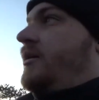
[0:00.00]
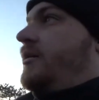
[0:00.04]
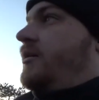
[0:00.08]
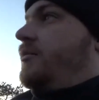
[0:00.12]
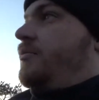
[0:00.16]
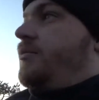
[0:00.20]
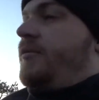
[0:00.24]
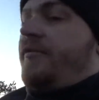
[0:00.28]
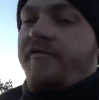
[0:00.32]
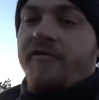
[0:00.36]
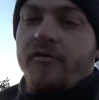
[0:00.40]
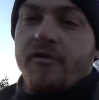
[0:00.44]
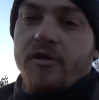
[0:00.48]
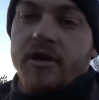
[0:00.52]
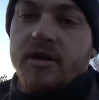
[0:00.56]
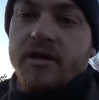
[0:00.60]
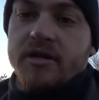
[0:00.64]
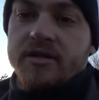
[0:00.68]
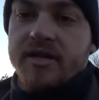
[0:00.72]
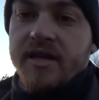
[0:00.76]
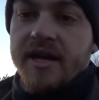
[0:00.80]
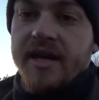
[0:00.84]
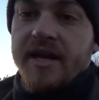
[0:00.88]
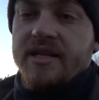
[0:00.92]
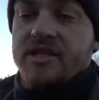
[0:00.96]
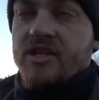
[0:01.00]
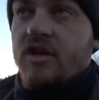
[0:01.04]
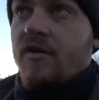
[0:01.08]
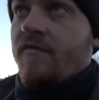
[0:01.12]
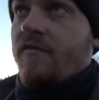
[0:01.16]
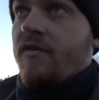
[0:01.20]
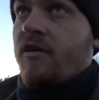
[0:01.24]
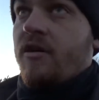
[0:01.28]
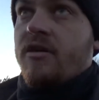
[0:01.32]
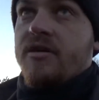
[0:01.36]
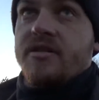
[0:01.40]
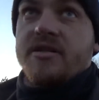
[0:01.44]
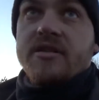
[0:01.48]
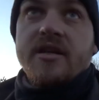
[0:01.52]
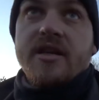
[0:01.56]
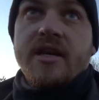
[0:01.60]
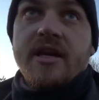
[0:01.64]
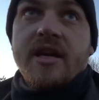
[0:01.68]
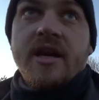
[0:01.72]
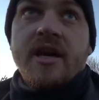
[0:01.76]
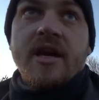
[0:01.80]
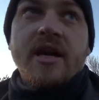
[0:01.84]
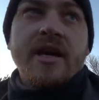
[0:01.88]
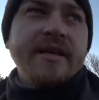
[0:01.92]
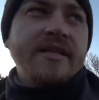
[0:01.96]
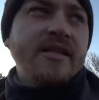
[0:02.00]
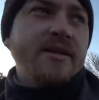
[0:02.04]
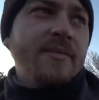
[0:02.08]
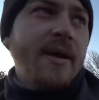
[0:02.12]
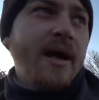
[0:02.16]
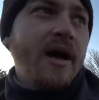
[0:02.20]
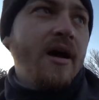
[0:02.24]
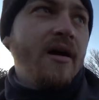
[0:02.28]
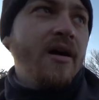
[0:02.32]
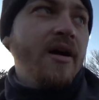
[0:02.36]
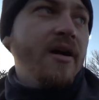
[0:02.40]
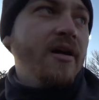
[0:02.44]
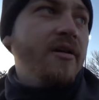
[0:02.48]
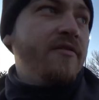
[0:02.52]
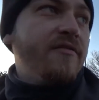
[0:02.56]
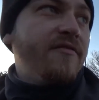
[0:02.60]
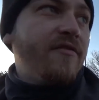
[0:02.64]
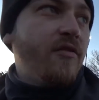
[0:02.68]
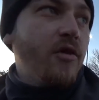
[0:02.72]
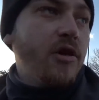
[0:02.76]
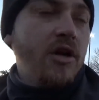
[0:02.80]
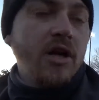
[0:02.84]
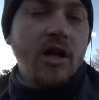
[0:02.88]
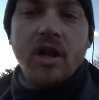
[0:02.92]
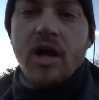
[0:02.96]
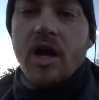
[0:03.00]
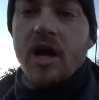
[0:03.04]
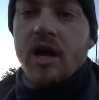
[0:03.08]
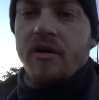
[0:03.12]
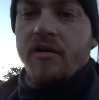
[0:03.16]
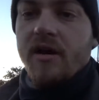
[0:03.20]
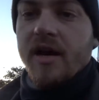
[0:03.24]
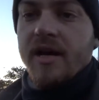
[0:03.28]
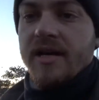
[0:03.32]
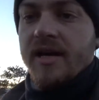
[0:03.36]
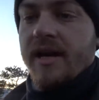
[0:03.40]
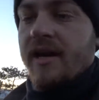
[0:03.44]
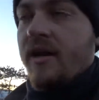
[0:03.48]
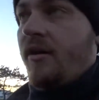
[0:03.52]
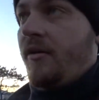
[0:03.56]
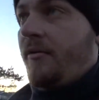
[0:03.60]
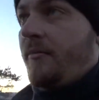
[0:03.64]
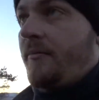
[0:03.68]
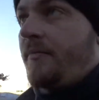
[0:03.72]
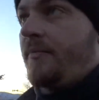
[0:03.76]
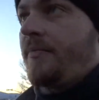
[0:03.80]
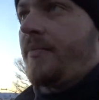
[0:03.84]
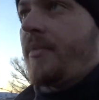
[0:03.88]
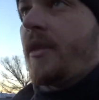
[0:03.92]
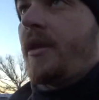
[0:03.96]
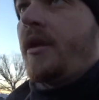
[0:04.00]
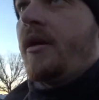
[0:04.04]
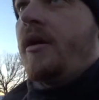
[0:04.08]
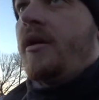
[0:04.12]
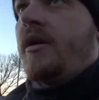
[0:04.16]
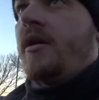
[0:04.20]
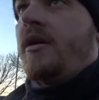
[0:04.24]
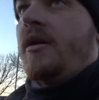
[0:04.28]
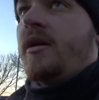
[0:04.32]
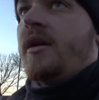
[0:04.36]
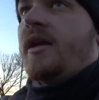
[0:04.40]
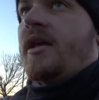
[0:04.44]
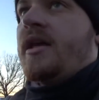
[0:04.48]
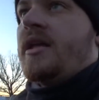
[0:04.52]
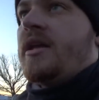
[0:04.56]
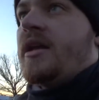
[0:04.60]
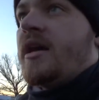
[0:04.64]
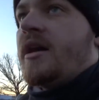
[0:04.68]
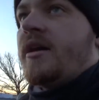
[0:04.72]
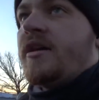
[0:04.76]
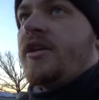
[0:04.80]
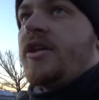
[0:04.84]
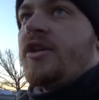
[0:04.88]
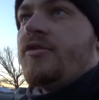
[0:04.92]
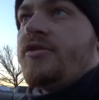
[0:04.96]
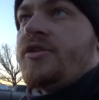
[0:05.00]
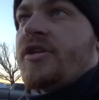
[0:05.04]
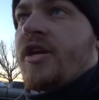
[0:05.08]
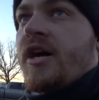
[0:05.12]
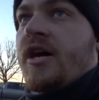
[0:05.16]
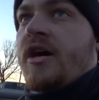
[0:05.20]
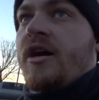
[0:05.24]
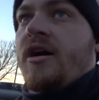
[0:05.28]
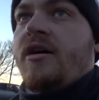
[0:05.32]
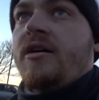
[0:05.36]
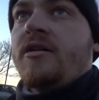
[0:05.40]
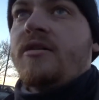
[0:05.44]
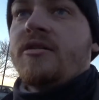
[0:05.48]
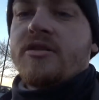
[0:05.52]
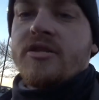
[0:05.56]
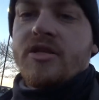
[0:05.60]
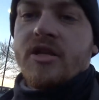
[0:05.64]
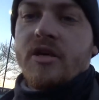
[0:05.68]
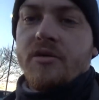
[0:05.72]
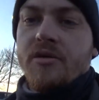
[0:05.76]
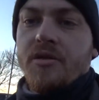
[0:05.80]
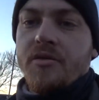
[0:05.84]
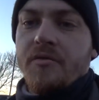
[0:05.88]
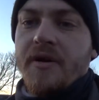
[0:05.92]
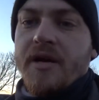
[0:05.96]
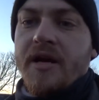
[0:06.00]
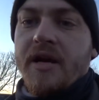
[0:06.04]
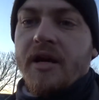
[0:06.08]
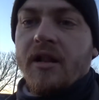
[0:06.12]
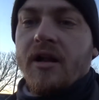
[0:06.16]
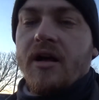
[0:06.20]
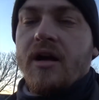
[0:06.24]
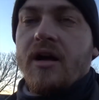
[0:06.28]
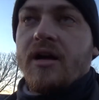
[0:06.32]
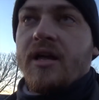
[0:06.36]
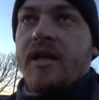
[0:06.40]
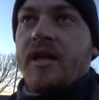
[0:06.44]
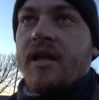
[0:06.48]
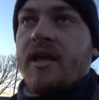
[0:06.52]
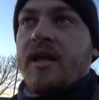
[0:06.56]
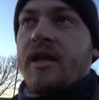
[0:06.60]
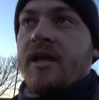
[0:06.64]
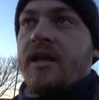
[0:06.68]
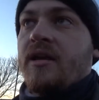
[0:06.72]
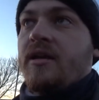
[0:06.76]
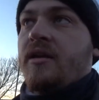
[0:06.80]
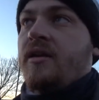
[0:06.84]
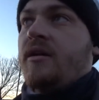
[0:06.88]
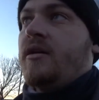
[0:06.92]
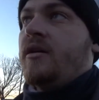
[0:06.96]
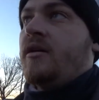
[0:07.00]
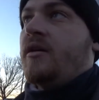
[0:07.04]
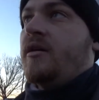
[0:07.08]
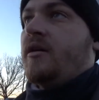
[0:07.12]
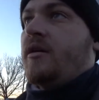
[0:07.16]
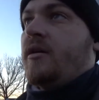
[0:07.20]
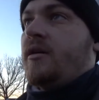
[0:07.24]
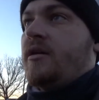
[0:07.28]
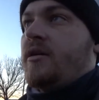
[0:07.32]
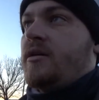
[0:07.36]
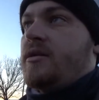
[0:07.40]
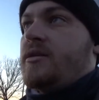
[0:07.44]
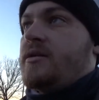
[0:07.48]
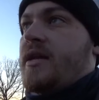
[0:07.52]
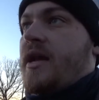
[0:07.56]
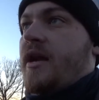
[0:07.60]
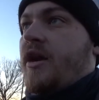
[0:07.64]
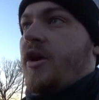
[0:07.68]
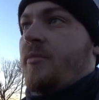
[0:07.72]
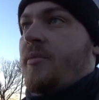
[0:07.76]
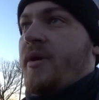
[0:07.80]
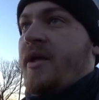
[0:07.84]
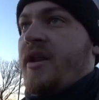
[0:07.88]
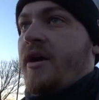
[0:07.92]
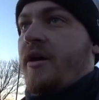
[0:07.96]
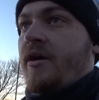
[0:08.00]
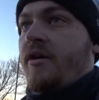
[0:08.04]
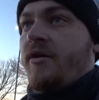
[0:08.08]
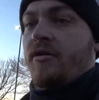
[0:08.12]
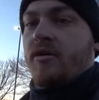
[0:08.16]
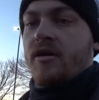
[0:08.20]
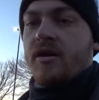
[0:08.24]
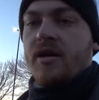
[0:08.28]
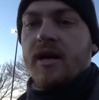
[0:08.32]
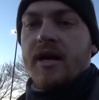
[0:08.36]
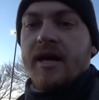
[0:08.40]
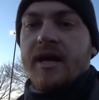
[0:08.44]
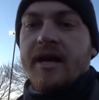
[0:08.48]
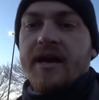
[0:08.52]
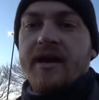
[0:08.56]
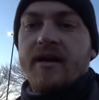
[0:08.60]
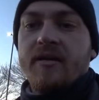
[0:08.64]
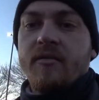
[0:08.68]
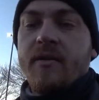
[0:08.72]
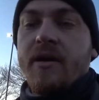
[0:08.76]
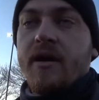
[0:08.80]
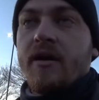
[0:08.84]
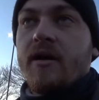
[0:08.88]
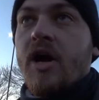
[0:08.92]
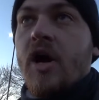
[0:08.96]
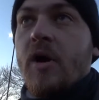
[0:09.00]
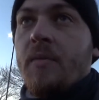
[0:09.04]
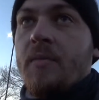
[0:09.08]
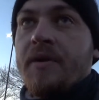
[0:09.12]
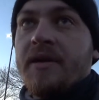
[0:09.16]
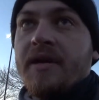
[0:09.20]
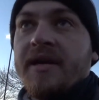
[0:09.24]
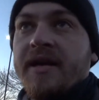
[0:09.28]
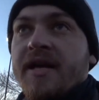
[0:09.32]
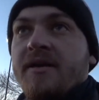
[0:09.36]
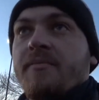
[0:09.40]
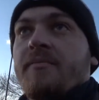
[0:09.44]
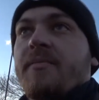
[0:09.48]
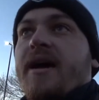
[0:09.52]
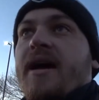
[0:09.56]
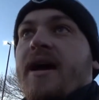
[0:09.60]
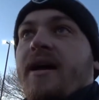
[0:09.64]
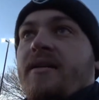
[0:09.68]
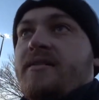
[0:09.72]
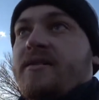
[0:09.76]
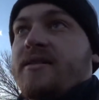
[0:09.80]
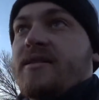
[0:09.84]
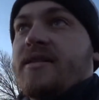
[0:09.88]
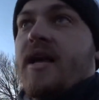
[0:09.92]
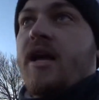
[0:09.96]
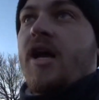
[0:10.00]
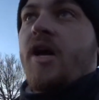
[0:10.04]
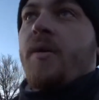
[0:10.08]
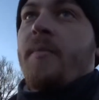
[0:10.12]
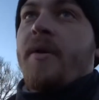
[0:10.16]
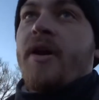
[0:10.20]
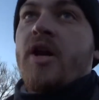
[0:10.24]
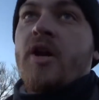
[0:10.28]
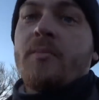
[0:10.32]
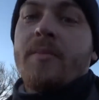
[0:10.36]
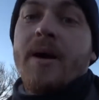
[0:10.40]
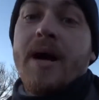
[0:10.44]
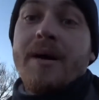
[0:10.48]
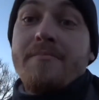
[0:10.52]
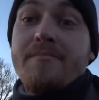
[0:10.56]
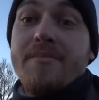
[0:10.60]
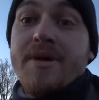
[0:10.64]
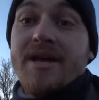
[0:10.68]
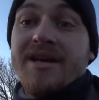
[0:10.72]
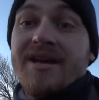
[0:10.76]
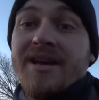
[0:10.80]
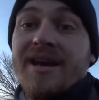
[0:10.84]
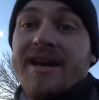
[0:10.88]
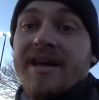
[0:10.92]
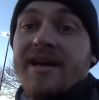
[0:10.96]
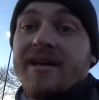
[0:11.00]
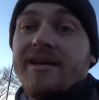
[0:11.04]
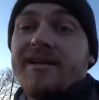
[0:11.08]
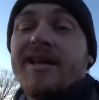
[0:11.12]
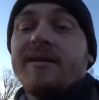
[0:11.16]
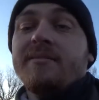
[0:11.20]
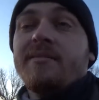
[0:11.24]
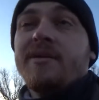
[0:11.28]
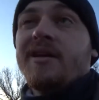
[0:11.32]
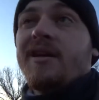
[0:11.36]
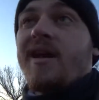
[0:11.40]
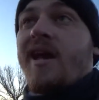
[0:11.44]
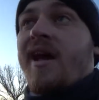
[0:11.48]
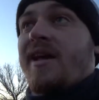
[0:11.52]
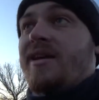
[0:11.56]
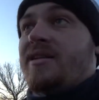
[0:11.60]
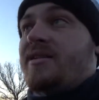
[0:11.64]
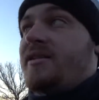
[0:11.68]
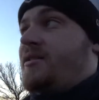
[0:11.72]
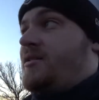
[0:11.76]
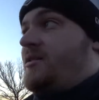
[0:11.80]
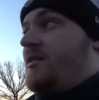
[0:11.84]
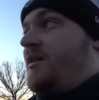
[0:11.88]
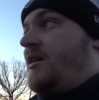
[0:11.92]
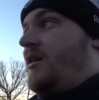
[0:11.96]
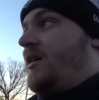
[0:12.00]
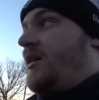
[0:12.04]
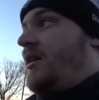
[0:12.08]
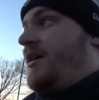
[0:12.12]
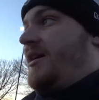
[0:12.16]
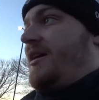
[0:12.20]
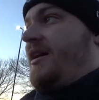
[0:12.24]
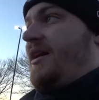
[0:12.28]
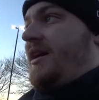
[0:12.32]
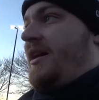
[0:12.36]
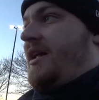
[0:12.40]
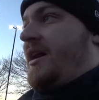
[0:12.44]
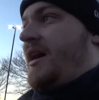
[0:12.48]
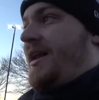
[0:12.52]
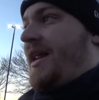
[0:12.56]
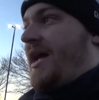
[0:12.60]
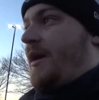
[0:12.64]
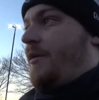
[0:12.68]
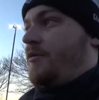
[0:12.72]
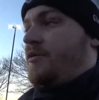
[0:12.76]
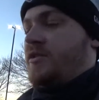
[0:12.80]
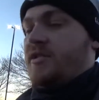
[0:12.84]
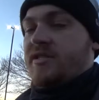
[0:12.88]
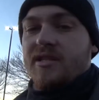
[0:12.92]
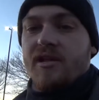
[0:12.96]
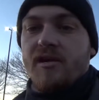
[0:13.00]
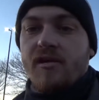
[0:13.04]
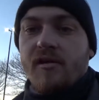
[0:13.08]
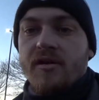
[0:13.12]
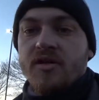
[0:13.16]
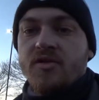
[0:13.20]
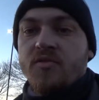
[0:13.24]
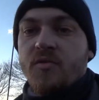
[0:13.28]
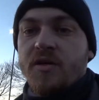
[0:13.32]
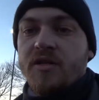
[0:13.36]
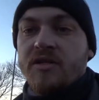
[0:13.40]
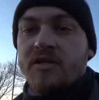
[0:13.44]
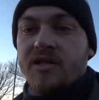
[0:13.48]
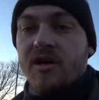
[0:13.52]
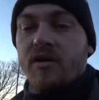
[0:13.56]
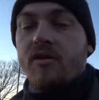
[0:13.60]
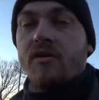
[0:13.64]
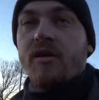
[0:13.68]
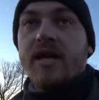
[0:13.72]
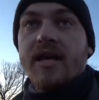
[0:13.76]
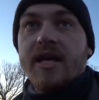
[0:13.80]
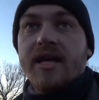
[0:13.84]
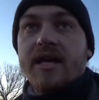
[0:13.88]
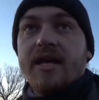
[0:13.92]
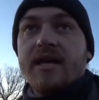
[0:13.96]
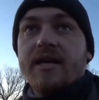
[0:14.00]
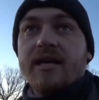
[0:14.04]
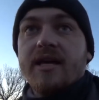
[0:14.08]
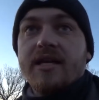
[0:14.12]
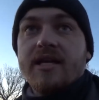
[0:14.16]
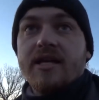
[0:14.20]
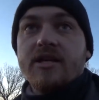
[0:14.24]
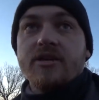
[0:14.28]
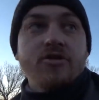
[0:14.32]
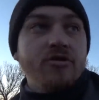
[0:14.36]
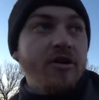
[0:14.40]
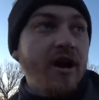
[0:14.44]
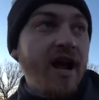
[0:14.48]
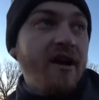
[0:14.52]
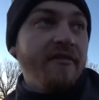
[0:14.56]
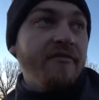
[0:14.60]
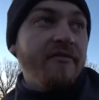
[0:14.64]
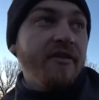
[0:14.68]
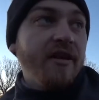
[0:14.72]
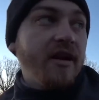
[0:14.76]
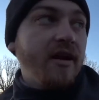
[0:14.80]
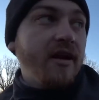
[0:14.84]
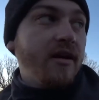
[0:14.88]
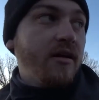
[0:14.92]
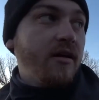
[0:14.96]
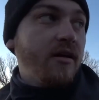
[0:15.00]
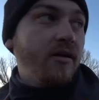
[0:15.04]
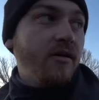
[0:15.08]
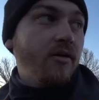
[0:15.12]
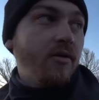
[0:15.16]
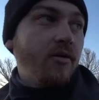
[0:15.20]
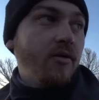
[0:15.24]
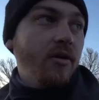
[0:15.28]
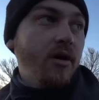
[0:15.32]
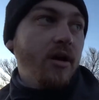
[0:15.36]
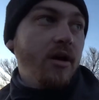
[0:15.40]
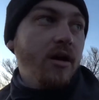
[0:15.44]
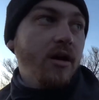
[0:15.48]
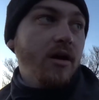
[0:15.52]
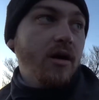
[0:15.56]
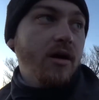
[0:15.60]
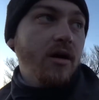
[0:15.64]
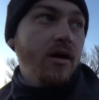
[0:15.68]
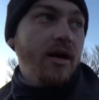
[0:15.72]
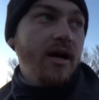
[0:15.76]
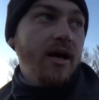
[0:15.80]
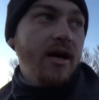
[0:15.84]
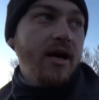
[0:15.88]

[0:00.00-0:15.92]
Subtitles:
before today's over. Honestly, it's about 4 o'clock right now in Utah, so 3 o'clock in Sacramento, and we are hoping to get back to Sacramento by midnight. That'd be nice. 9 hours, as long as we don't hit any traffic or